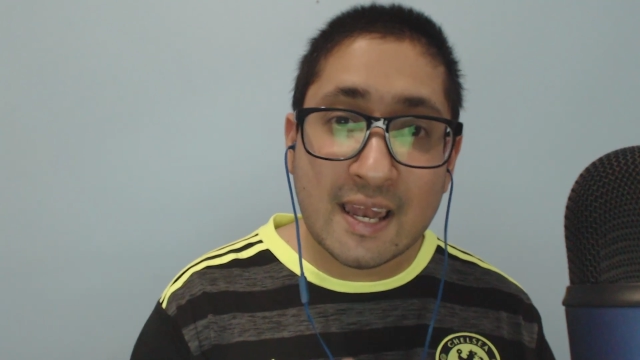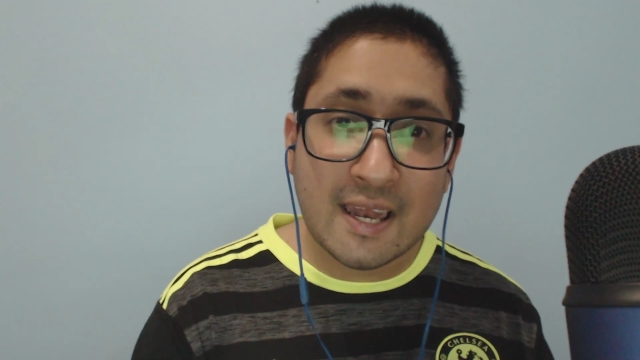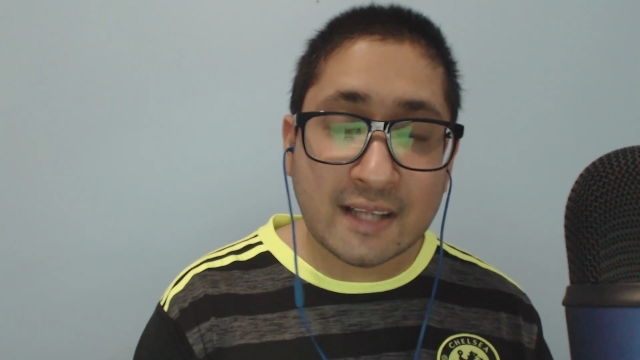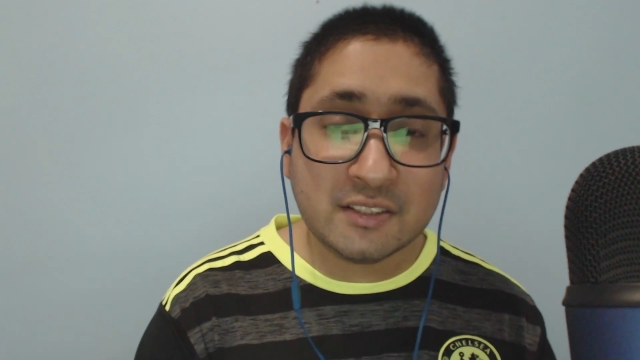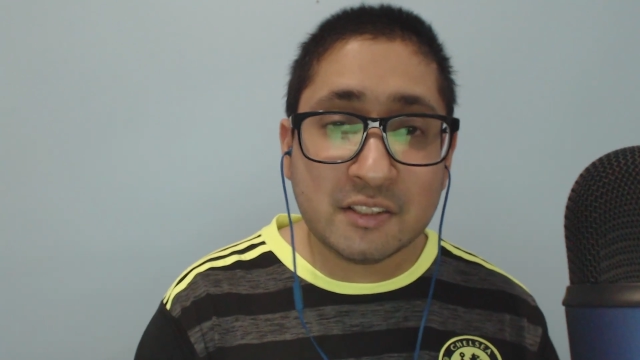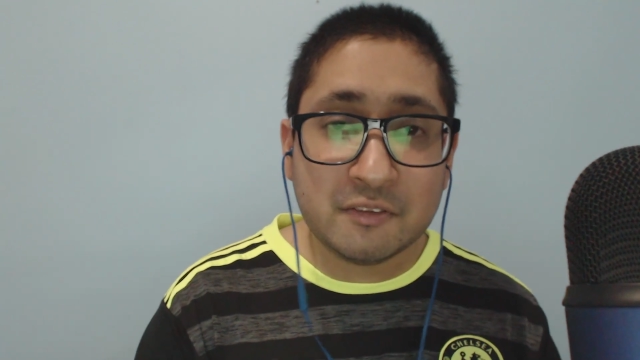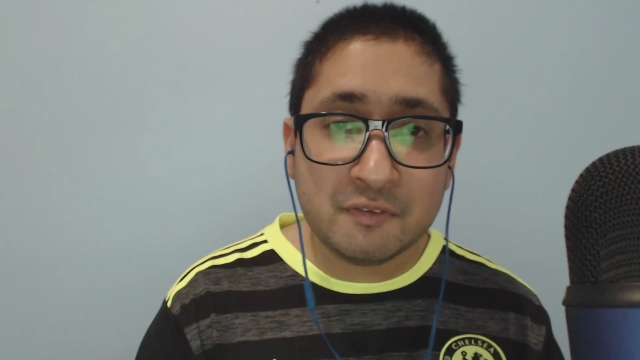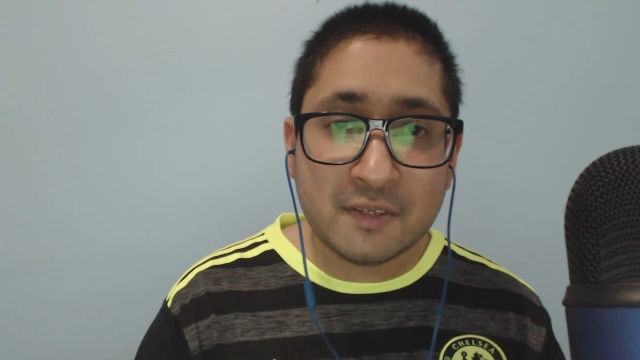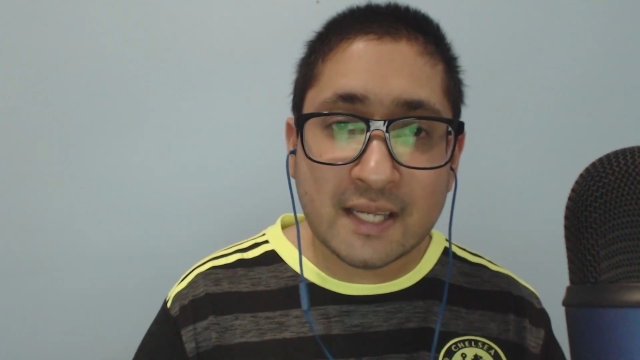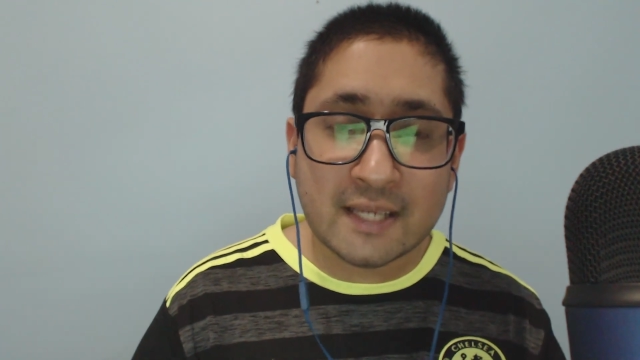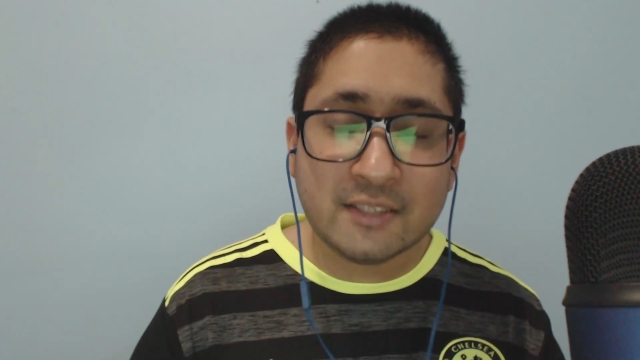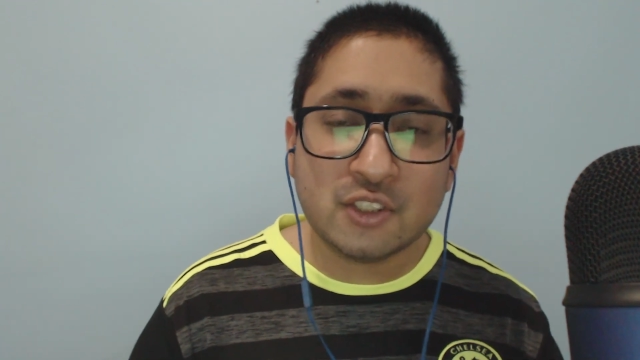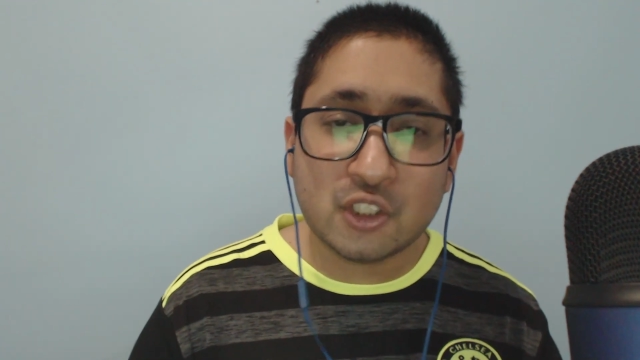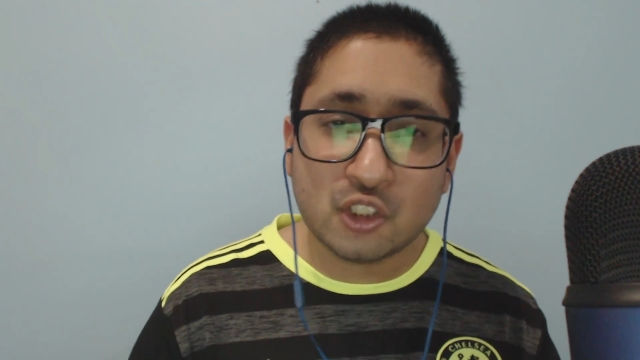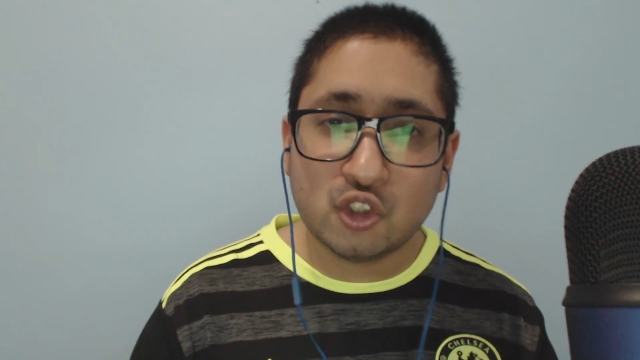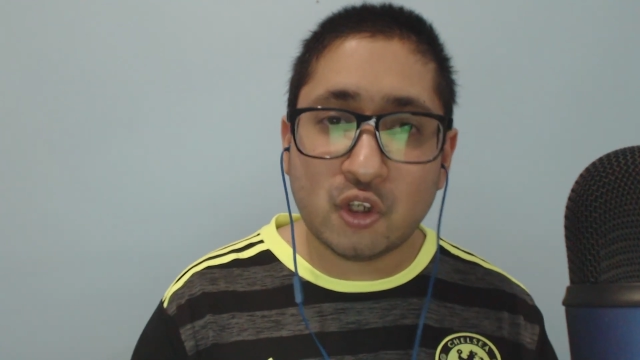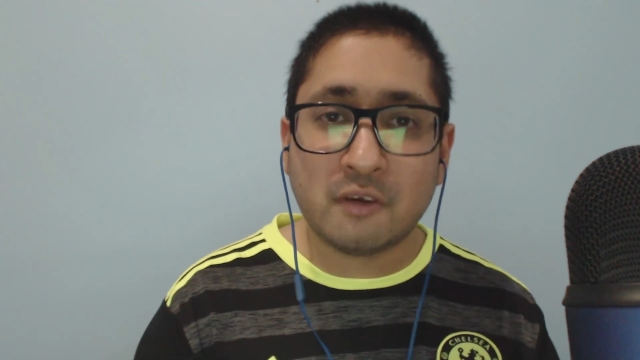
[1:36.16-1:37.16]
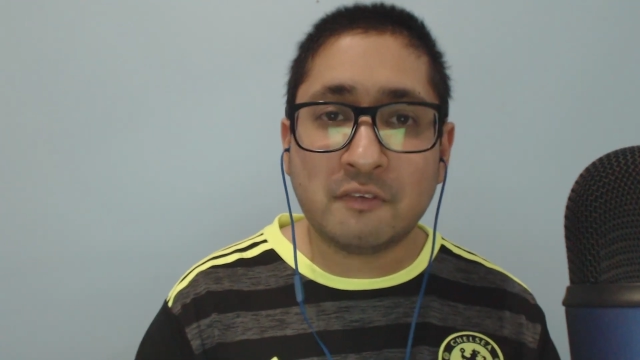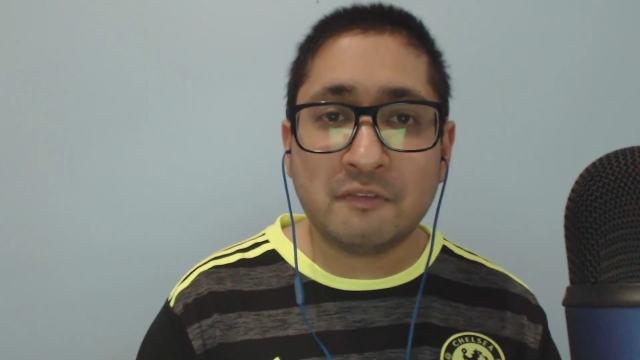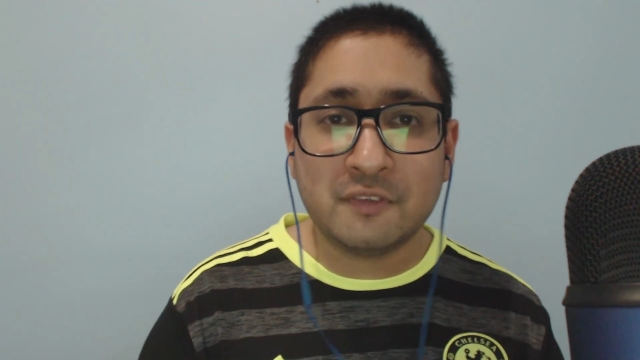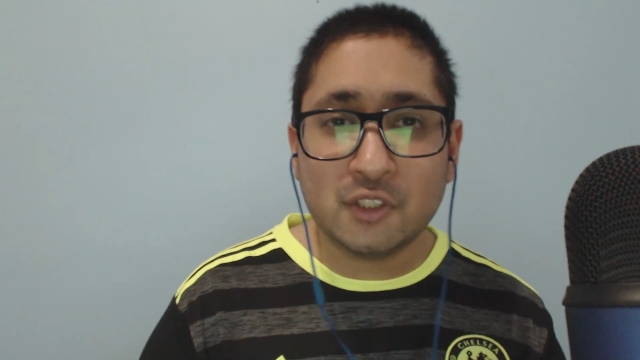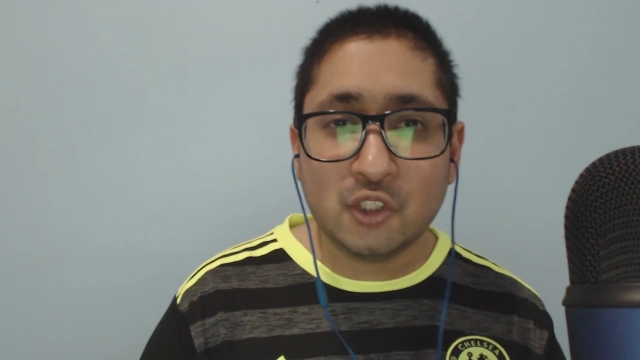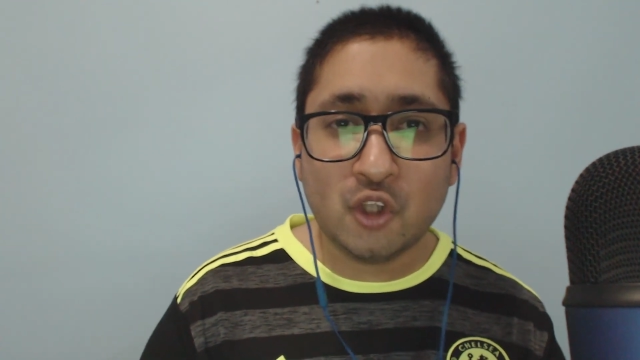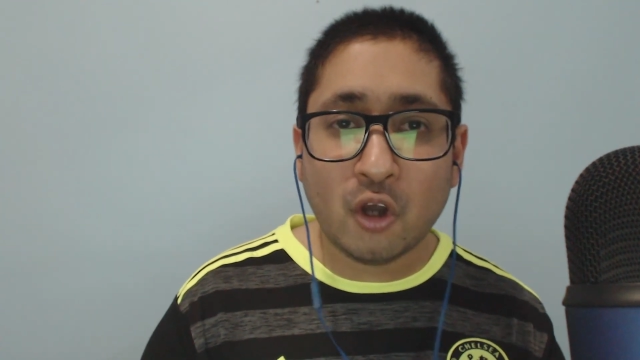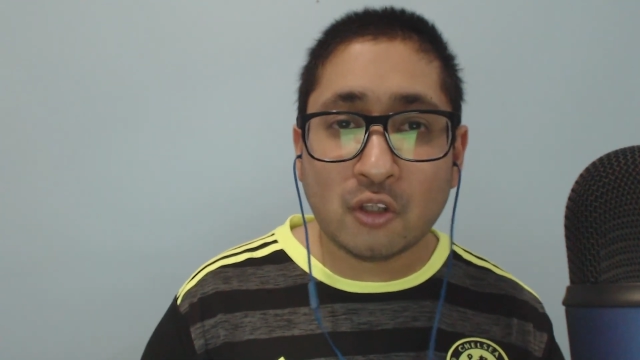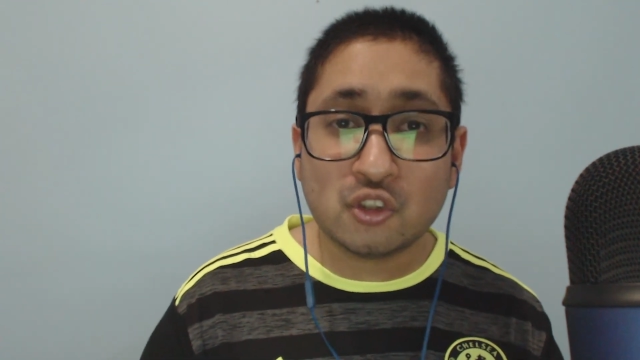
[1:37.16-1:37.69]
letter for letter, dot
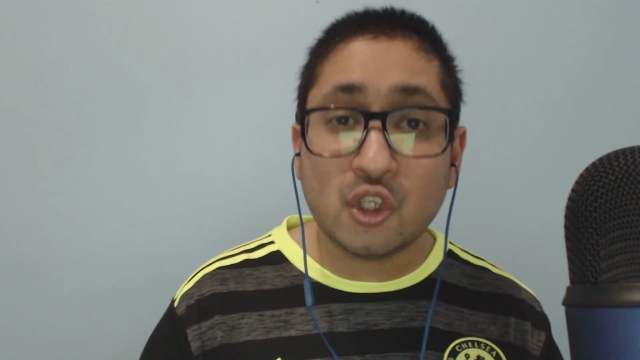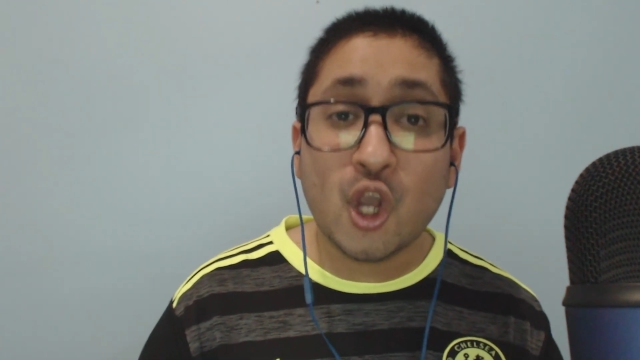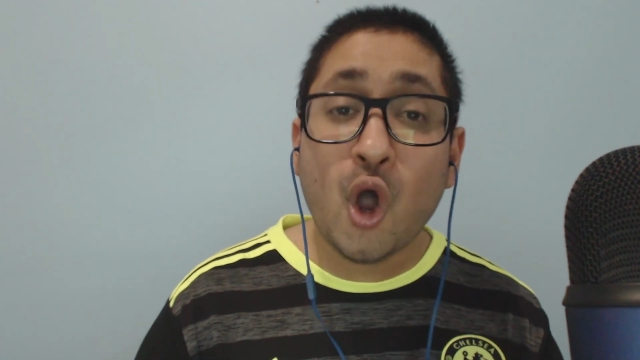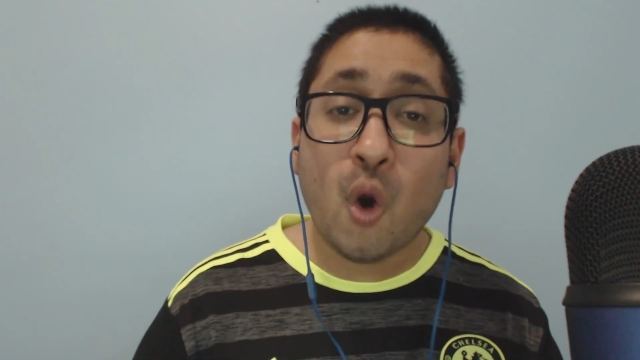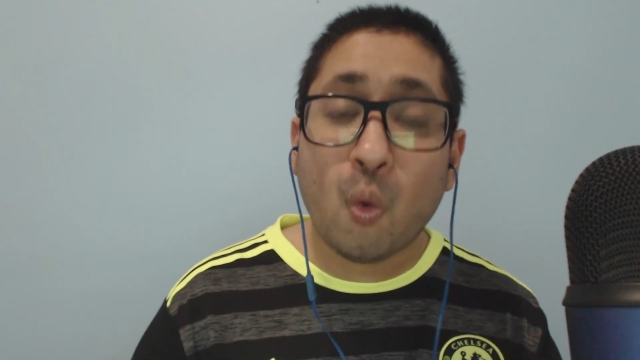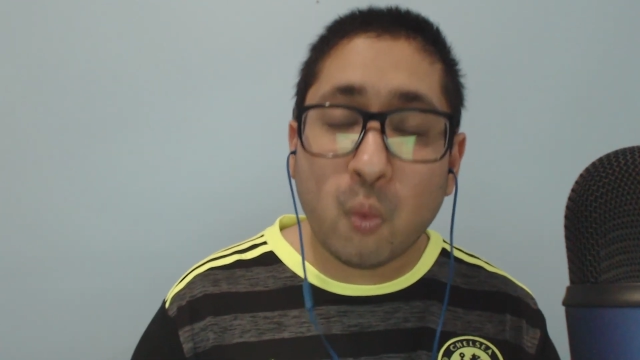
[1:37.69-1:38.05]
for dot,